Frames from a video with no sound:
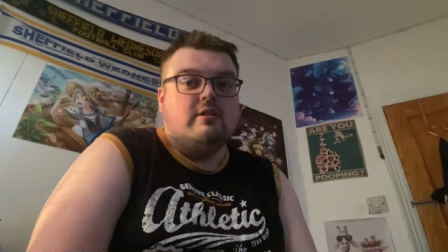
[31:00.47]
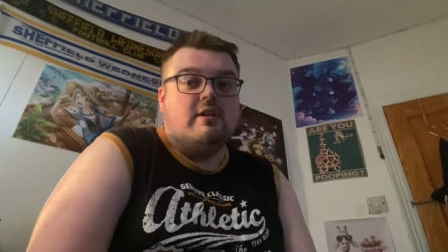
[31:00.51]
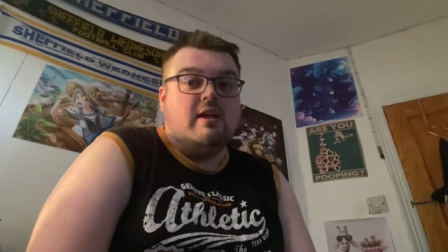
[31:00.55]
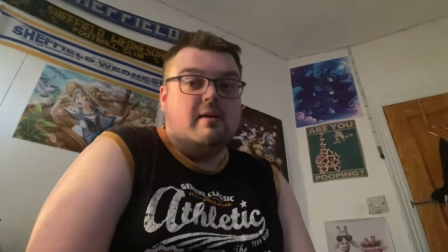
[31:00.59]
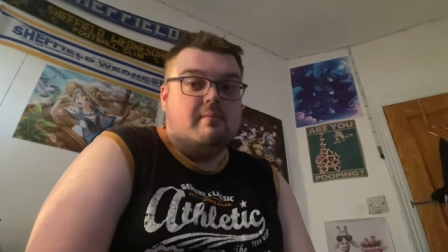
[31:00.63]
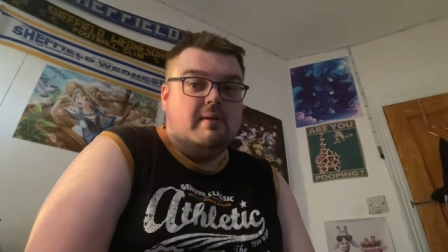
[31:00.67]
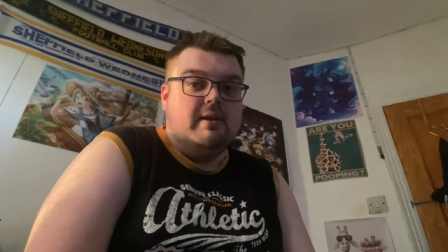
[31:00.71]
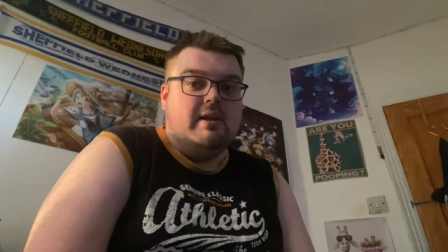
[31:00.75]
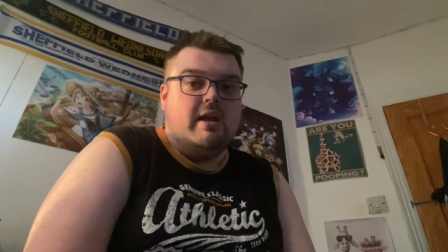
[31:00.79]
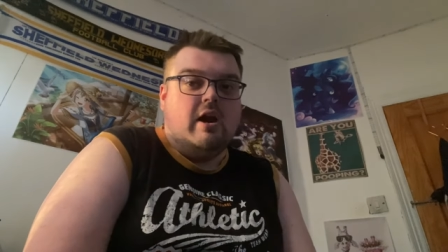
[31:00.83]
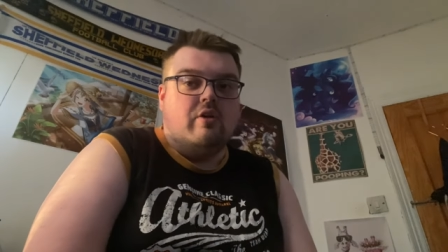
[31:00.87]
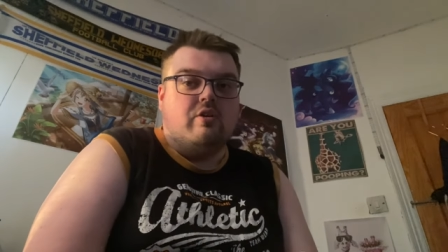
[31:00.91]
Let
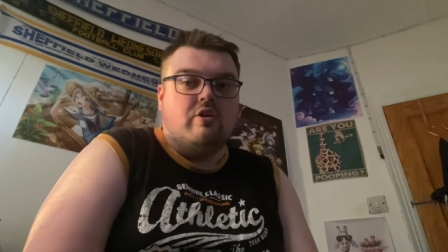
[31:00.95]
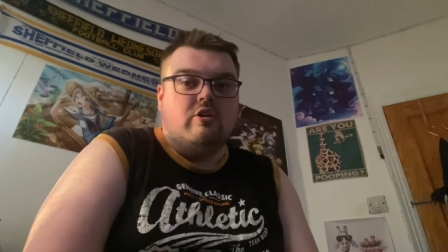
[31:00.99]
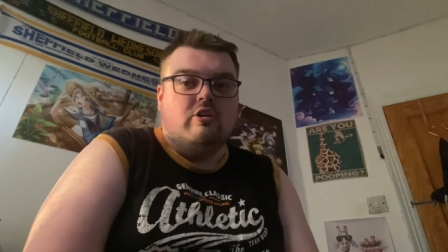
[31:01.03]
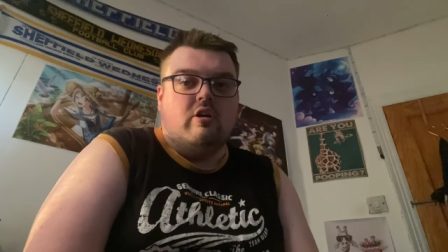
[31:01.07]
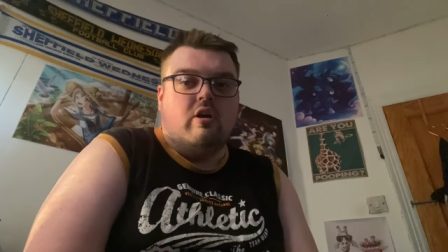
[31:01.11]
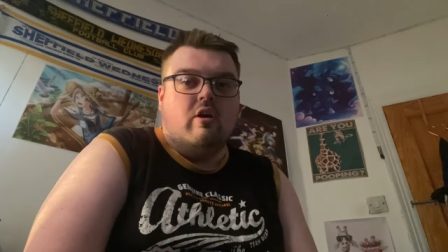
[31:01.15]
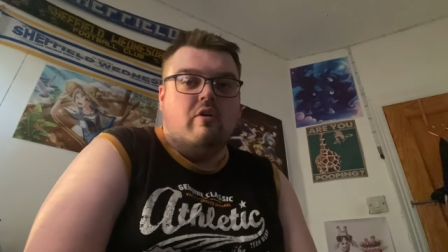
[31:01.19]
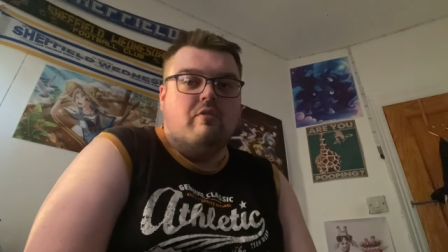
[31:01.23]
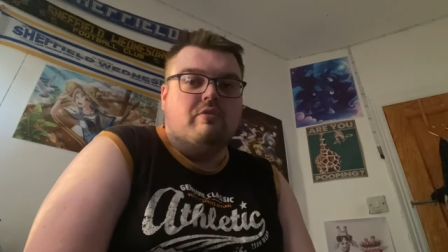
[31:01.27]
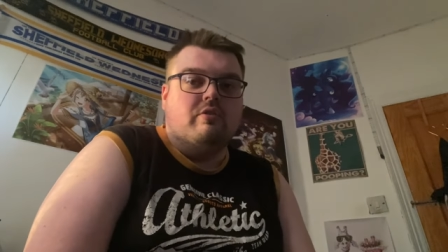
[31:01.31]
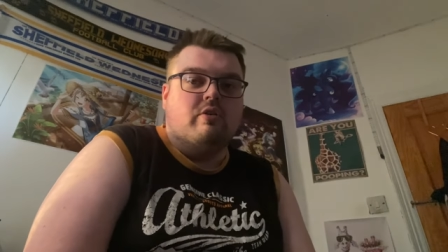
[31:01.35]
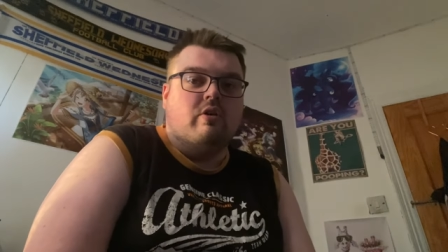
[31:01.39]
me know your
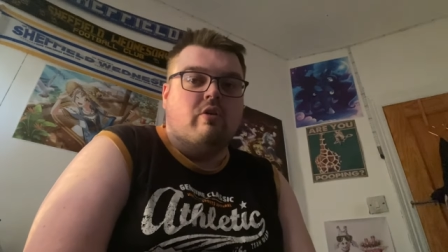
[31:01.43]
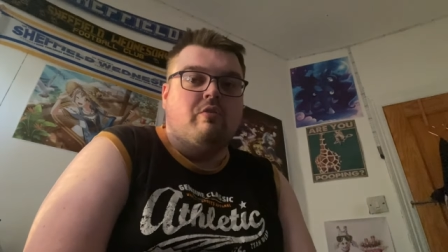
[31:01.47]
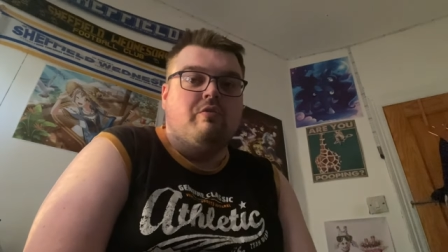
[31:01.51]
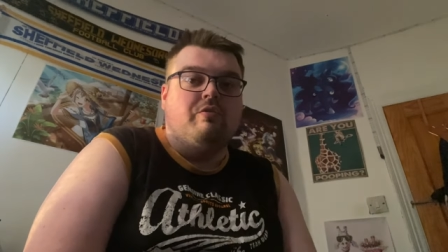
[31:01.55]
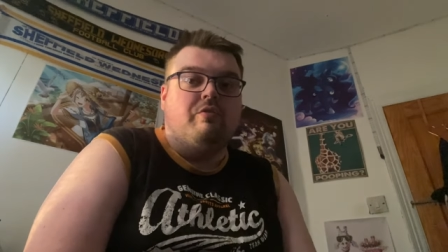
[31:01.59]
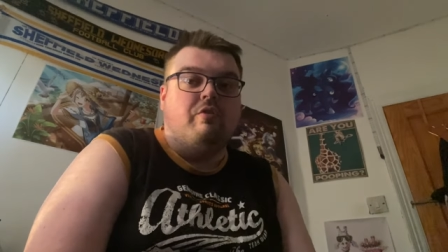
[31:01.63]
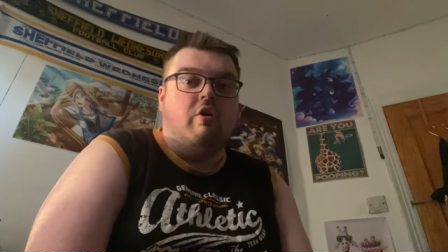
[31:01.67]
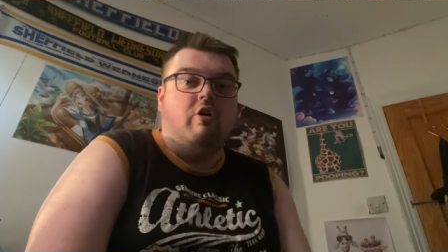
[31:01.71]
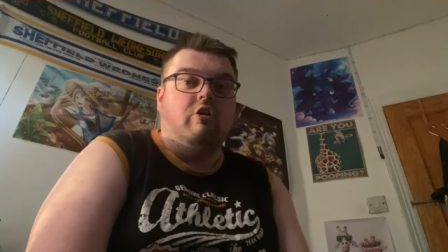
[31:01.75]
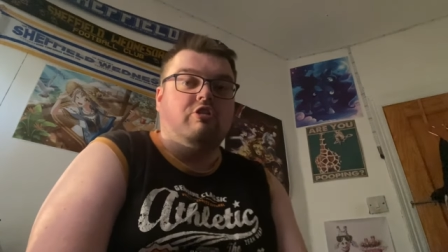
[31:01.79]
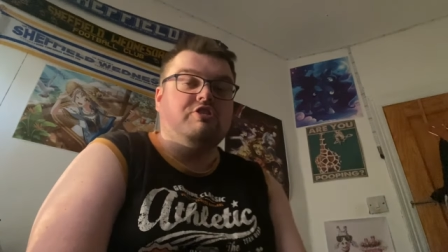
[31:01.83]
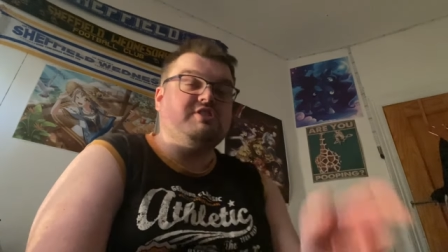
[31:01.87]
overall
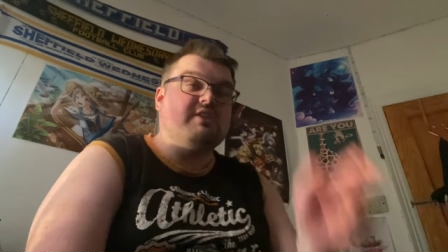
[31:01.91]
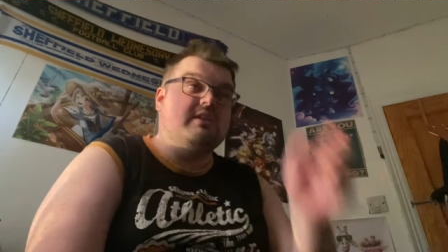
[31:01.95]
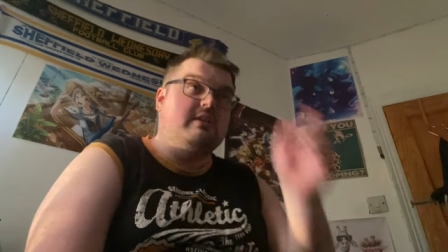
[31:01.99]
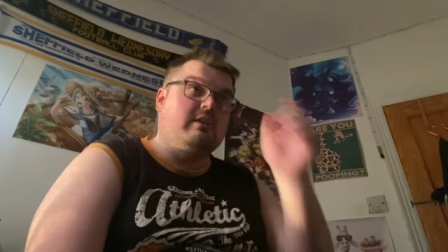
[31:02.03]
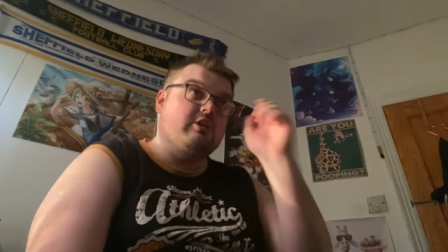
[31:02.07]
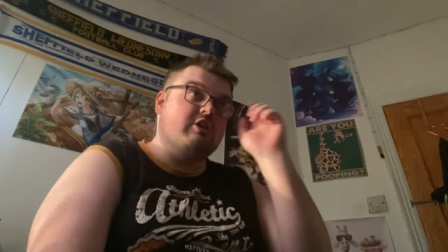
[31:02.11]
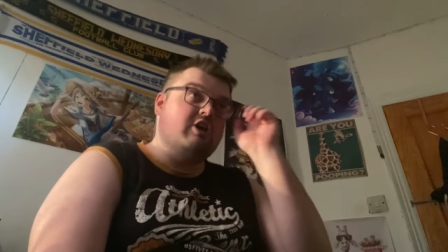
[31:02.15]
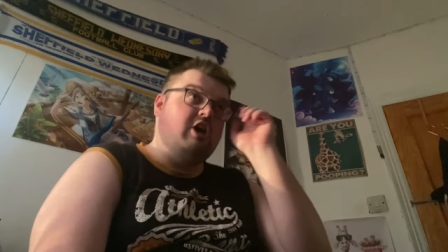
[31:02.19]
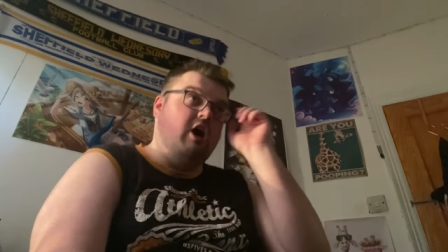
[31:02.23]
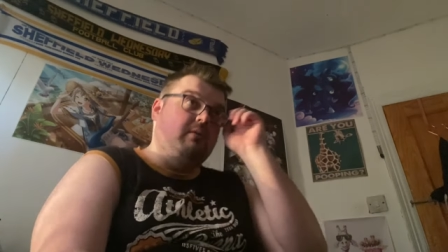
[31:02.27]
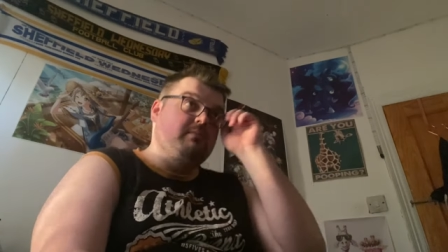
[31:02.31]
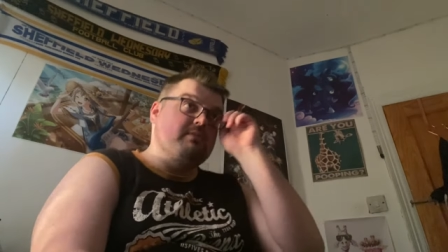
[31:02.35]
thoughts in the
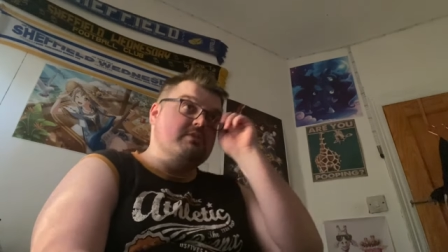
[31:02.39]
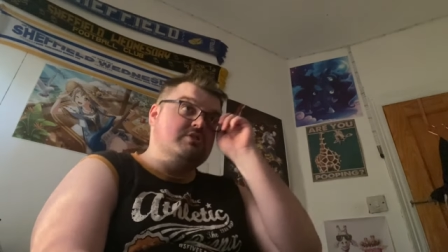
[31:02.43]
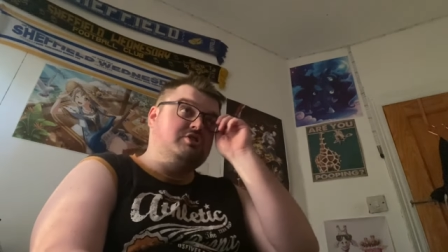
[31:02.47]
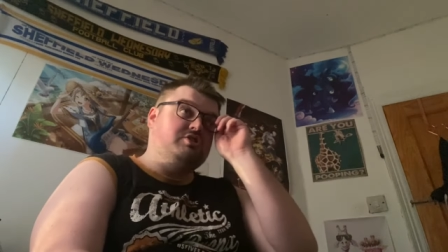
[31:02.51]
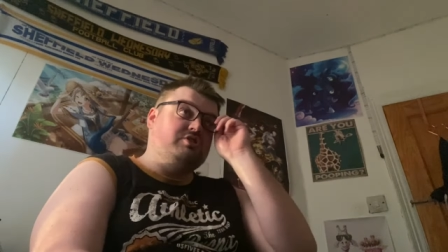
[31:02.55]
comments